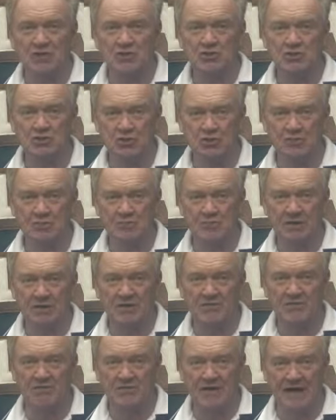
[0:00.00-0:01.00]
should have
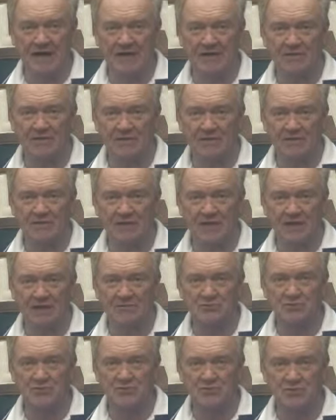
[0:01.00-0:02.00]
been filed
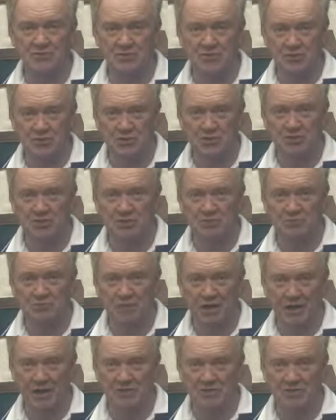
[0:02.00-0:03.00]
against the city's
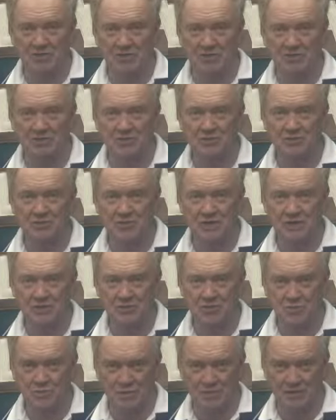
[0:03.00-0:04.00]
policies
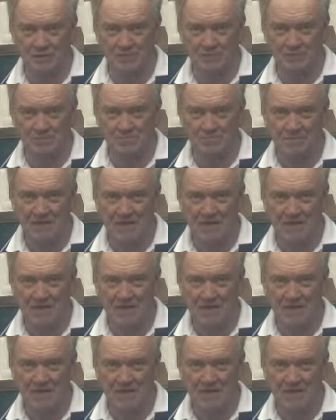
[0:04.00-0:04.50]
as well.